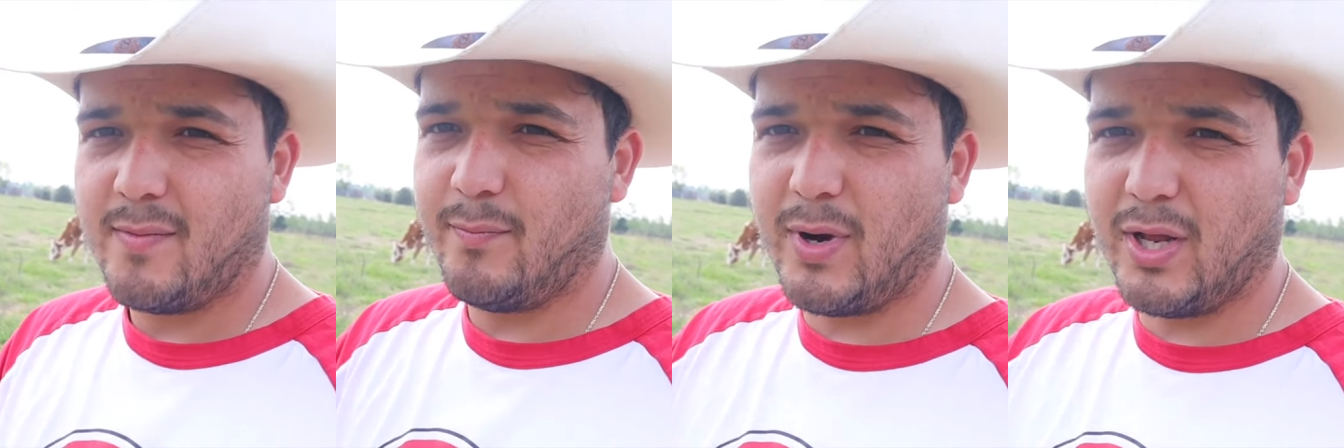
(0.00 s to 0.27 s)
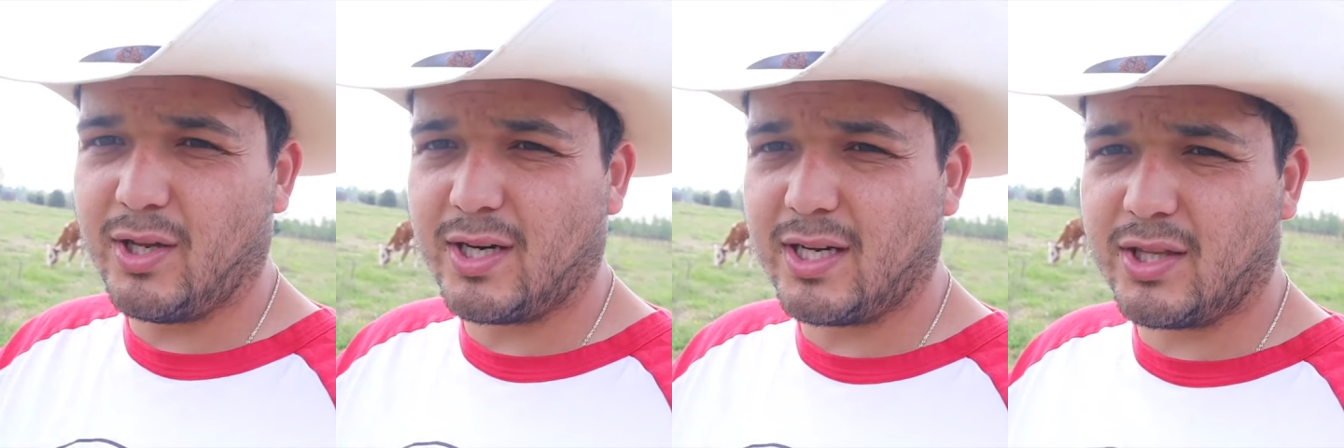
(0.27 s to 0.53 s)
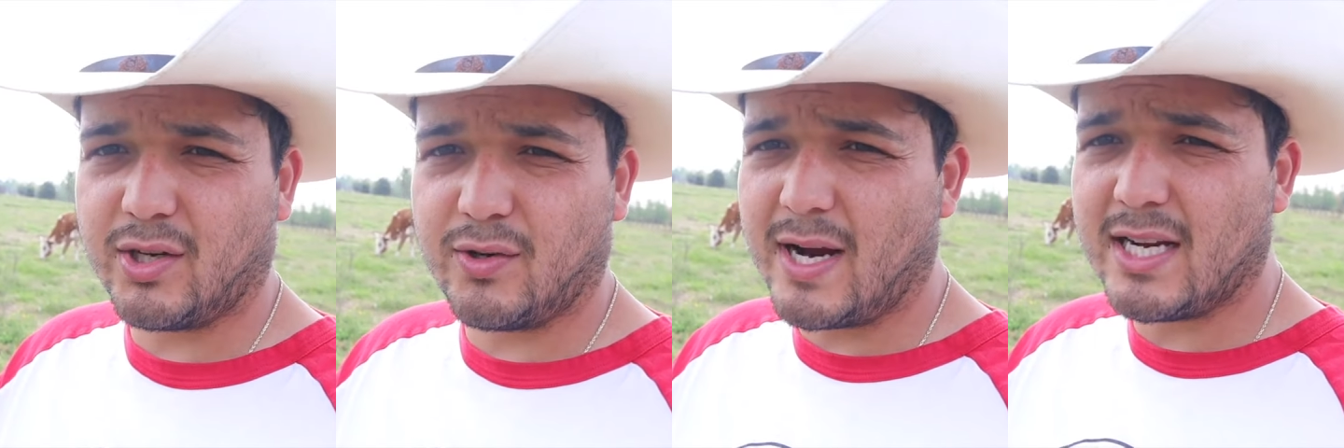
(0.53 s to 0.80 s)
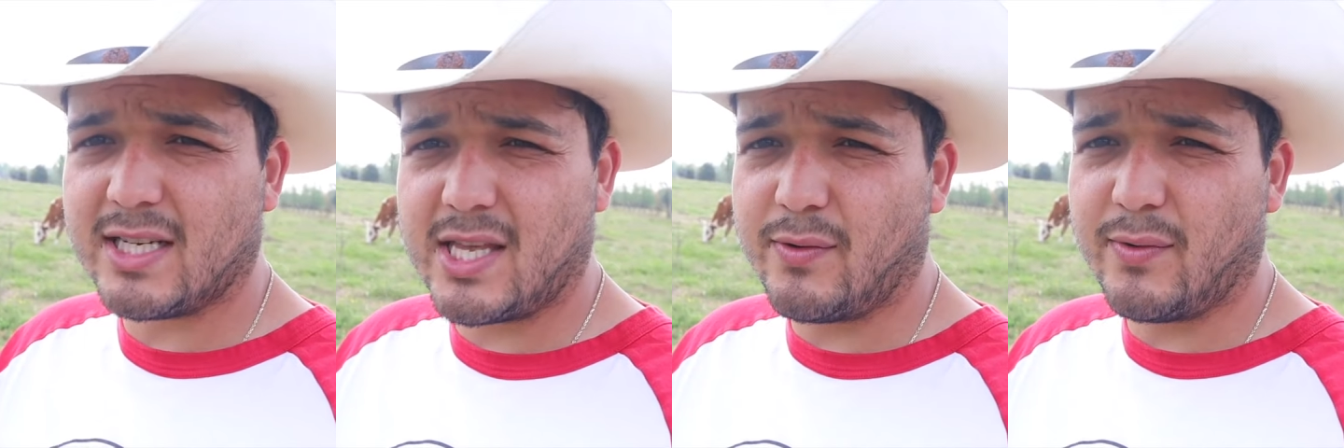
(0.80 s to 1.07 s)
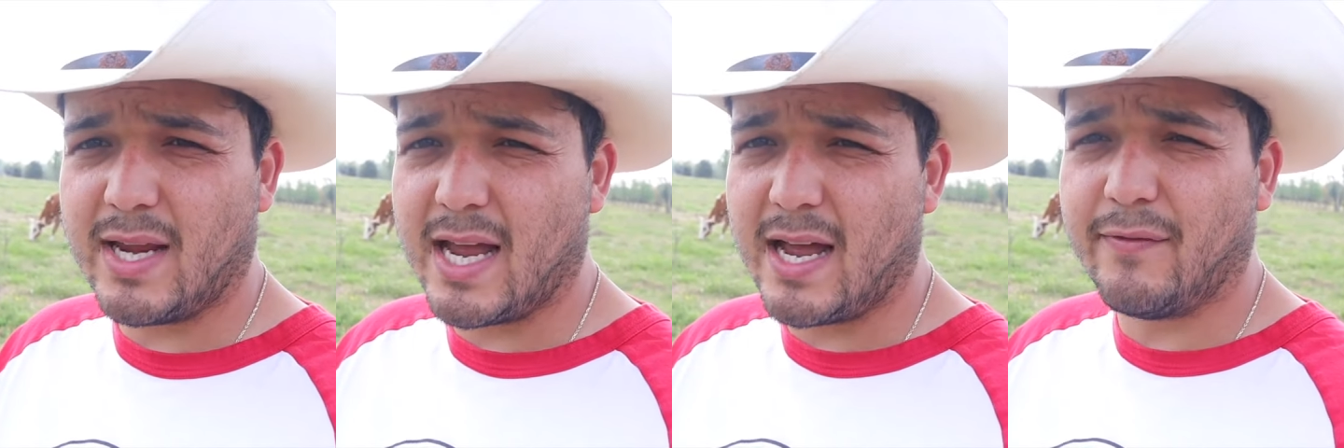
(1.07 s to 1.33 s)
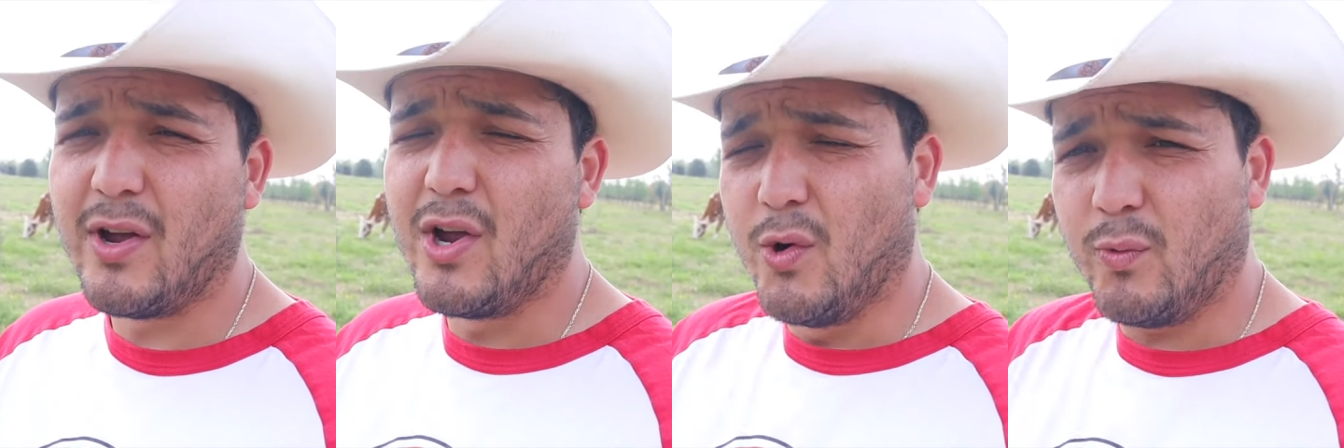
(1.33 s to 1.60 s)
But look at the grass that we
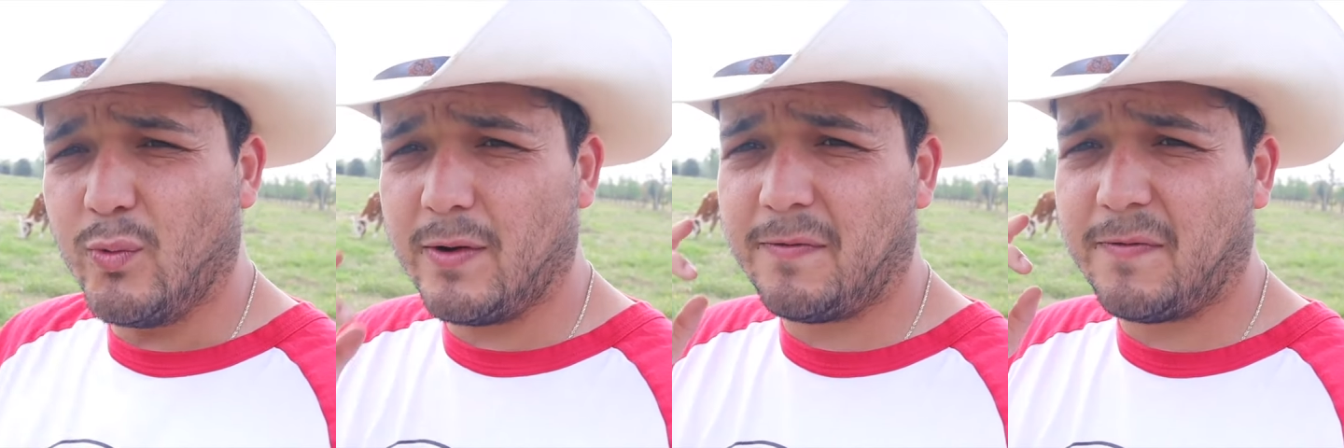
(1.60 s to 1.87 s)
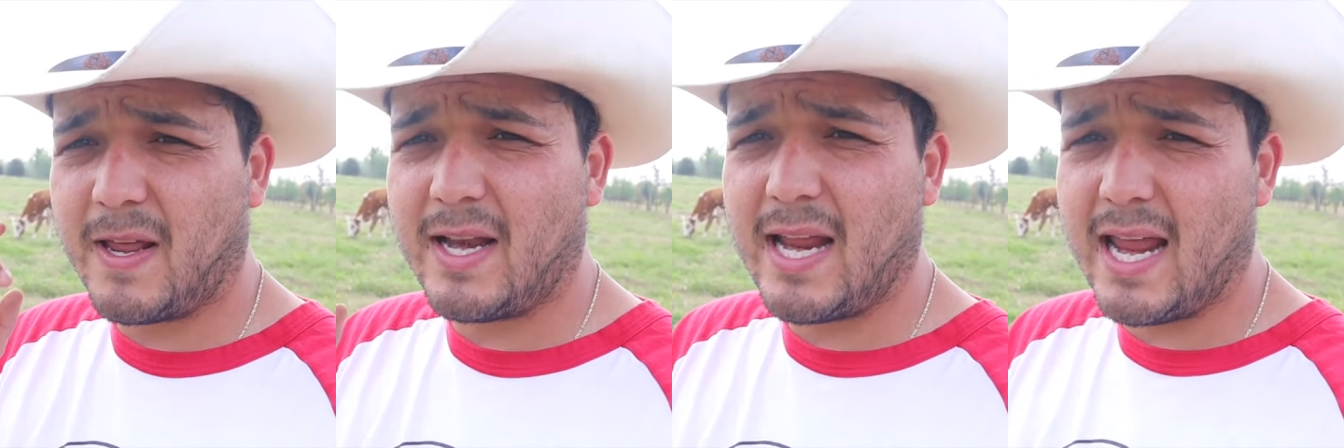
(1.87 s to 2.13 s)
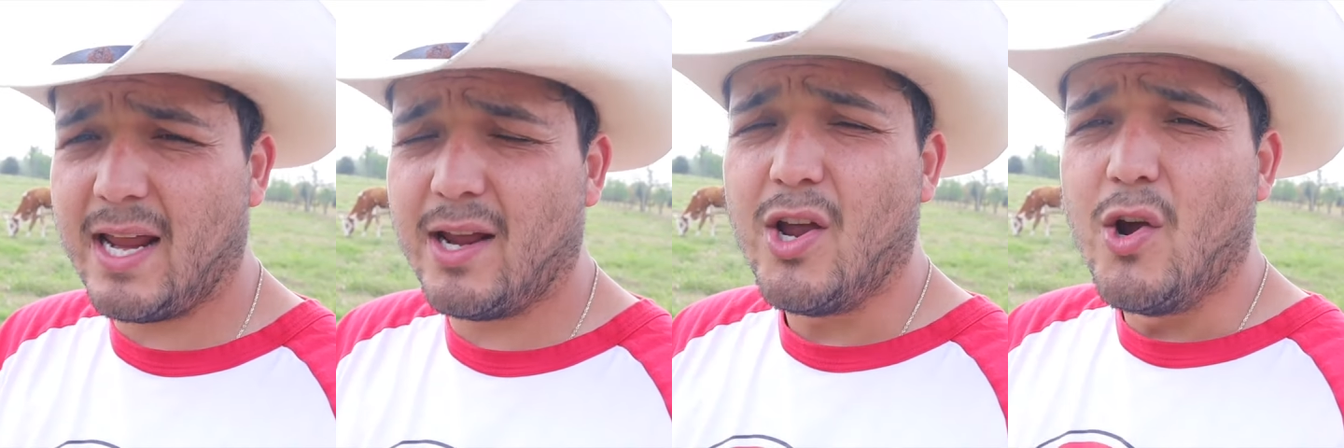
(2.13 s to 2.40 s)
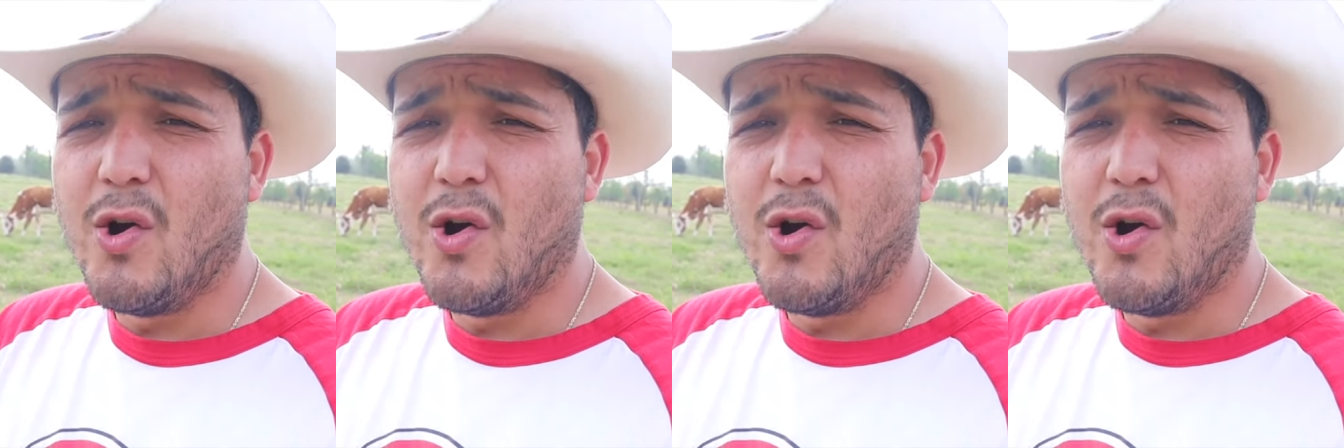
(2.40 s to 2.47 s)
have. We fed hay.